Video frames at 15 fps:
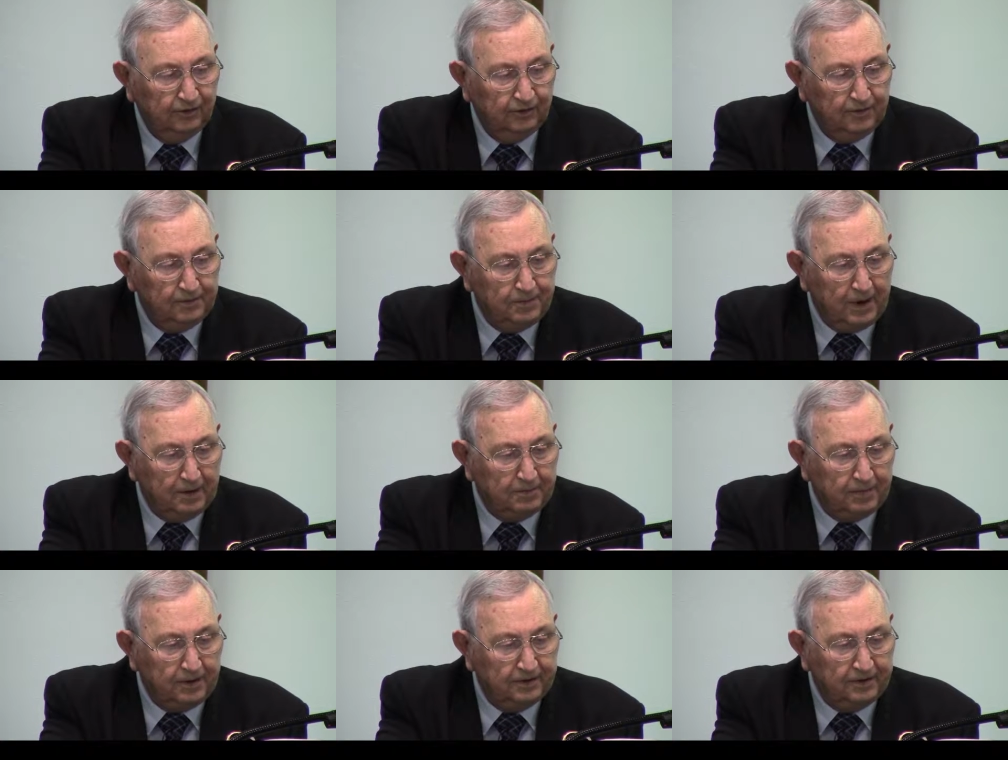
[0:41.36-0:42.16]

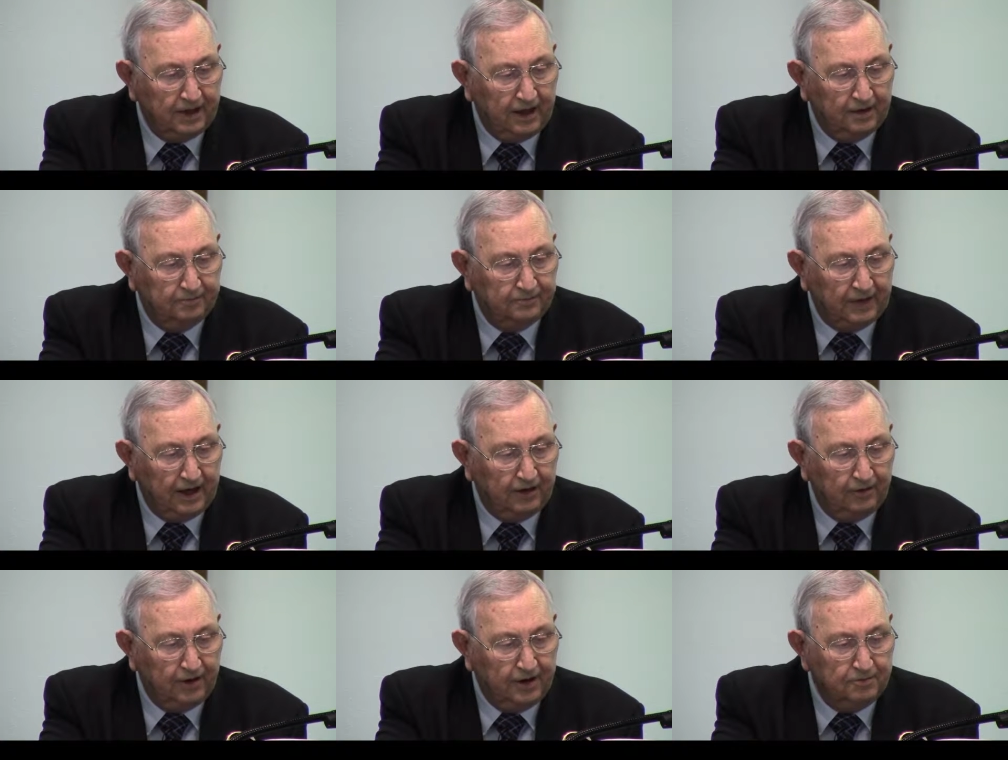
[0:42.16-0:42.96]
Remember them
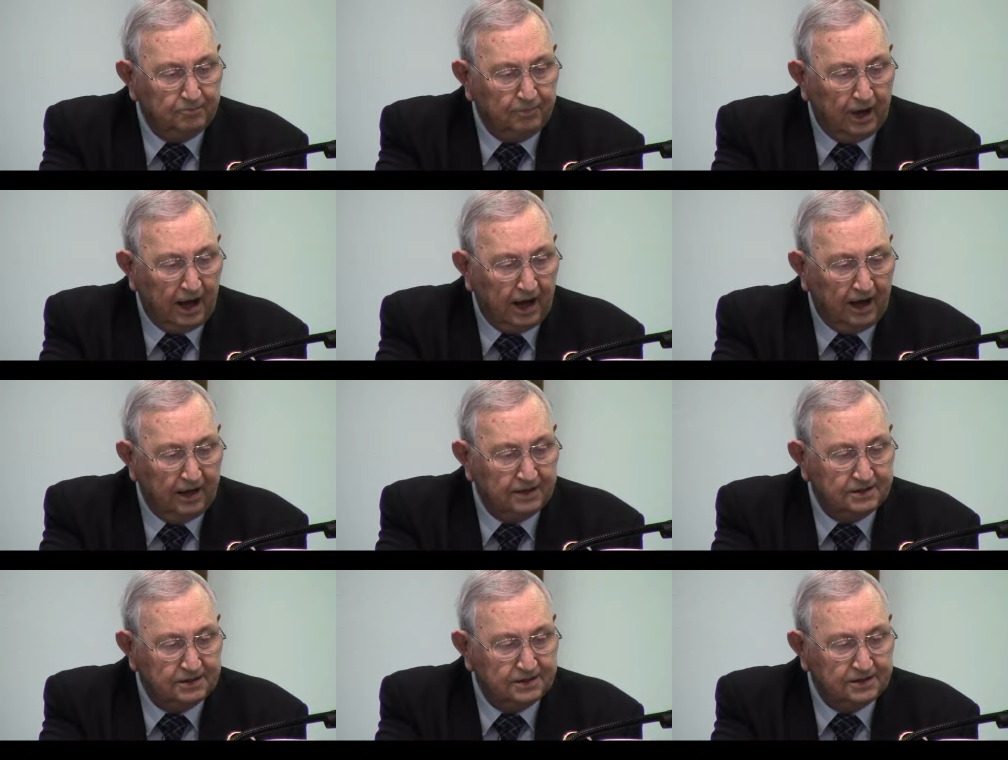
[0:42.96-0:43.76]
that are in
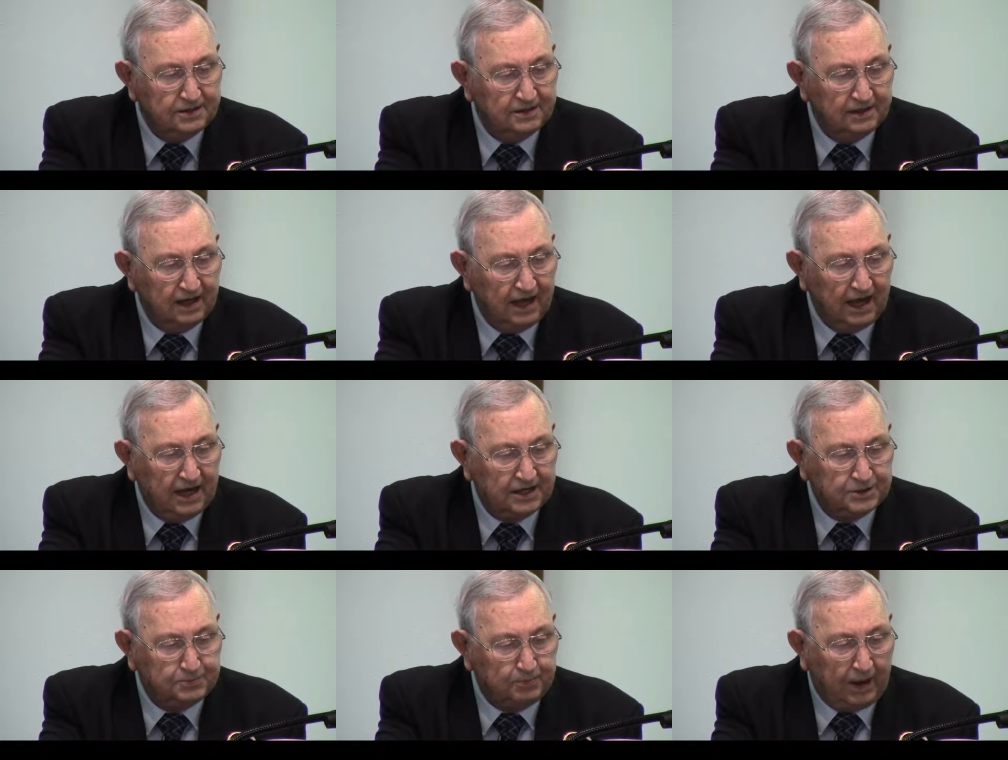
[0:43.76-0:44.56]
bonds,
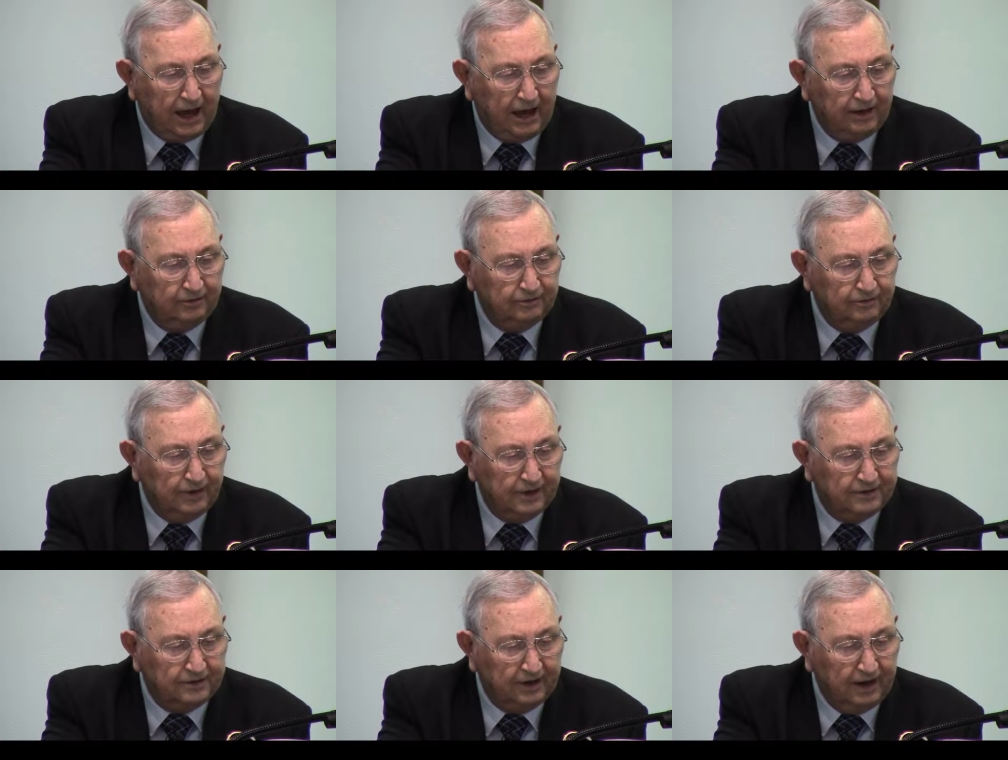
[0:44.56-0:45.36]
as bound
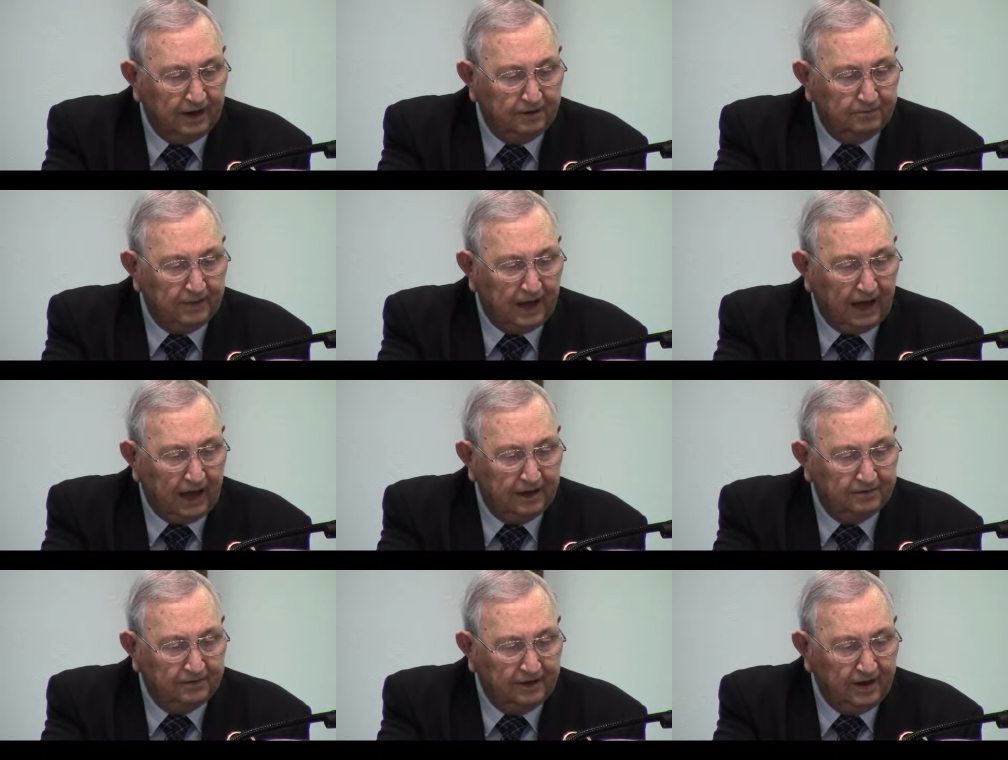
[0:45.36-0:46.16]
with them,
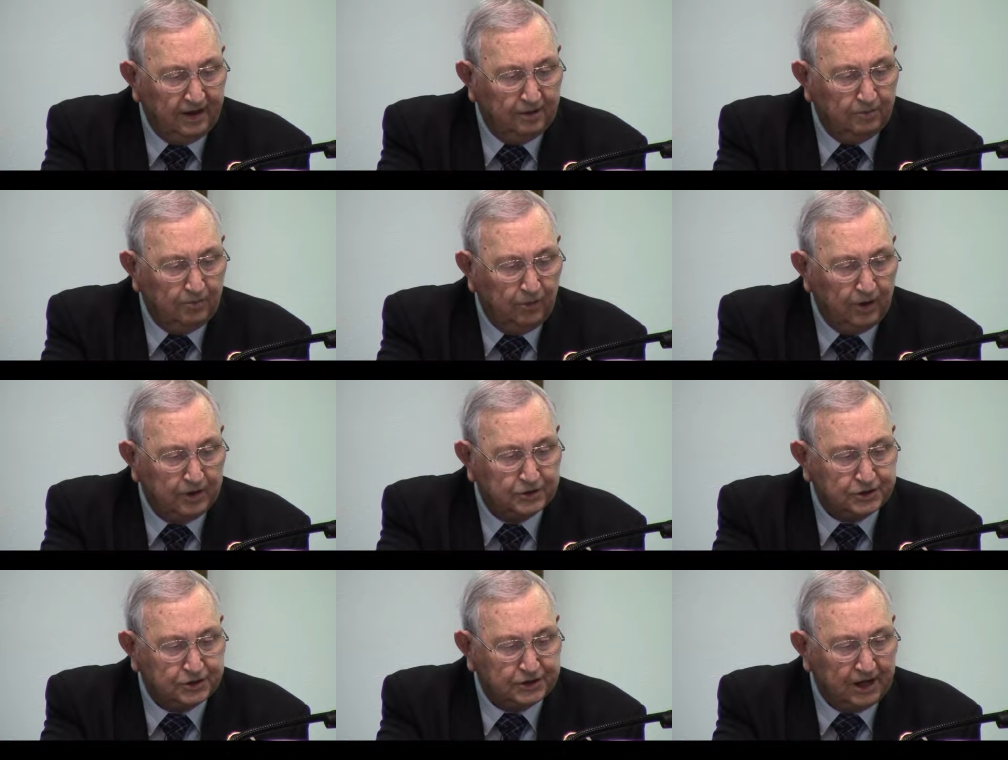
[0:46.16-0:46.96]
and them
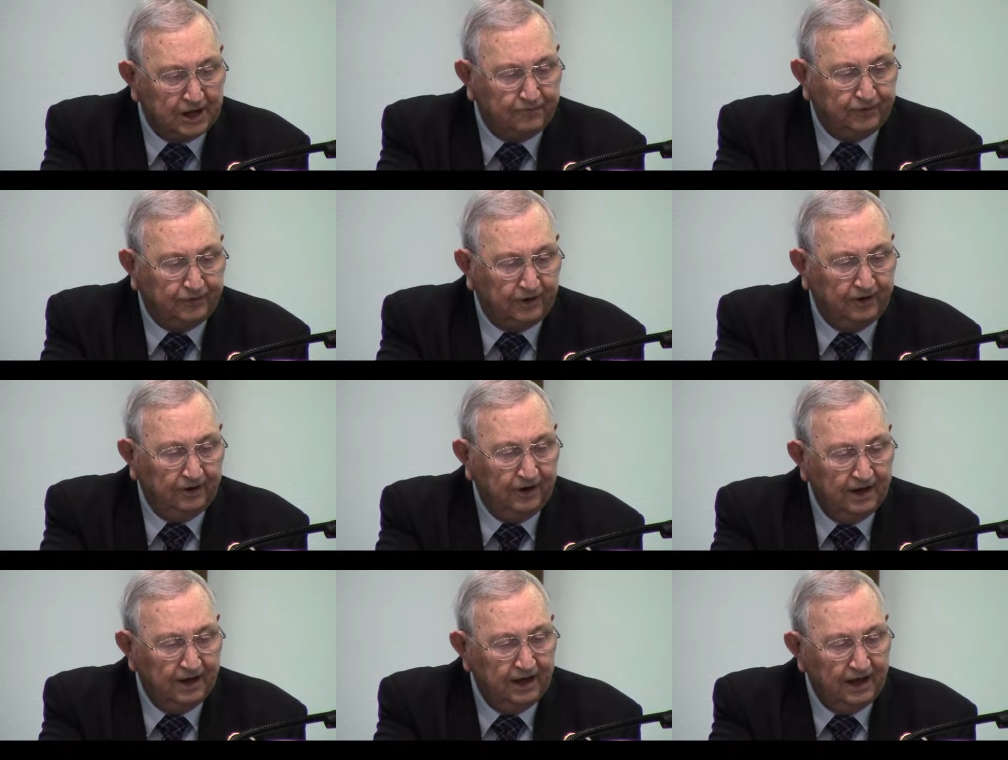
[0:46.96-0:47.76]
which suffer